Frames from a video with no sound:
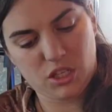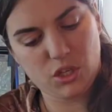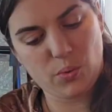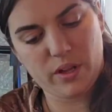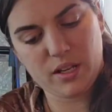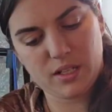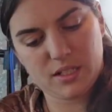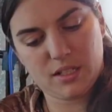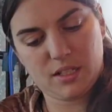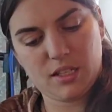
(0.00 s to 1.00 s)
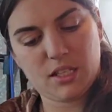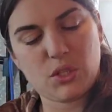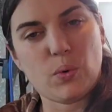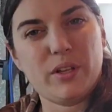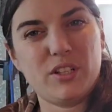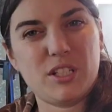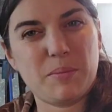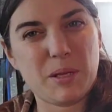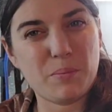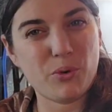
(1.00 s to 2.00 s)
You want the soil to
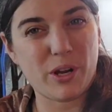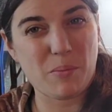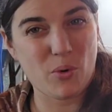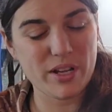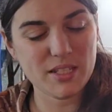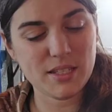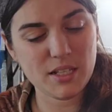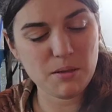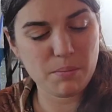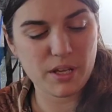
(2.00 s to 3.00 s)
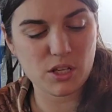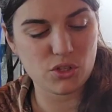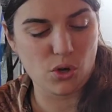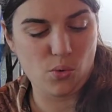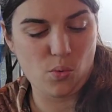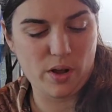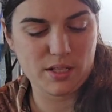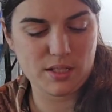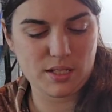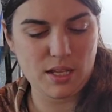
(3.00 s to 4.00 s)
be pre-moistened, but you don't
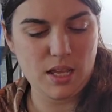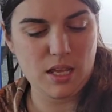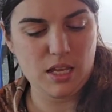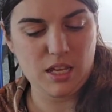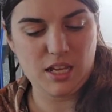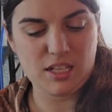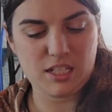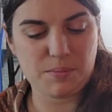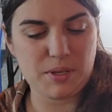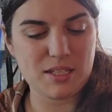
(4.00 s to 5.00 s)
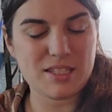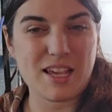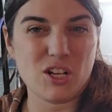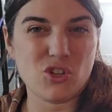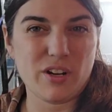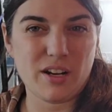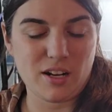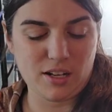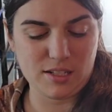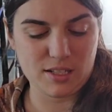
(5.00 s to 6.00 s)
want it to be saturated
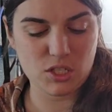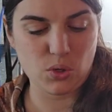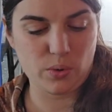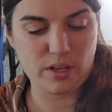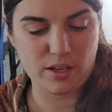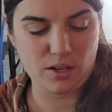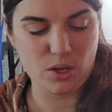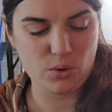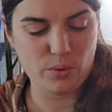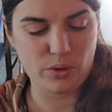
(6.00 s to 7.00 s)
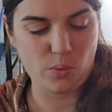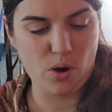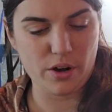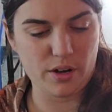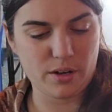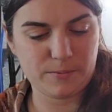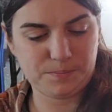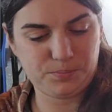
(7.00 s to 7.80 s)
and soaking with water.